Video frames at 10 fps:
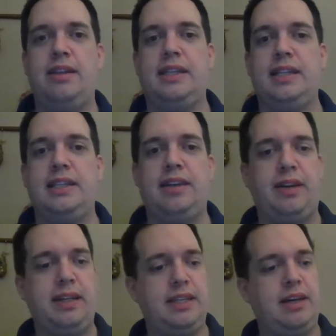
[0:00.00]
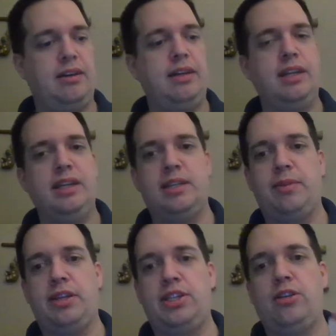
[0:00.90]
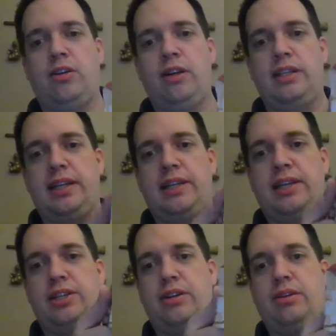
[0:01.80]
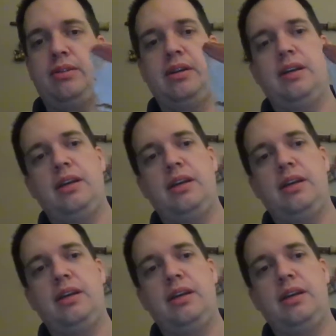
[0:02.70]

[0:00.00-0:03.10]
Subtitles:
and let's see if we can tell some of the stories that they show.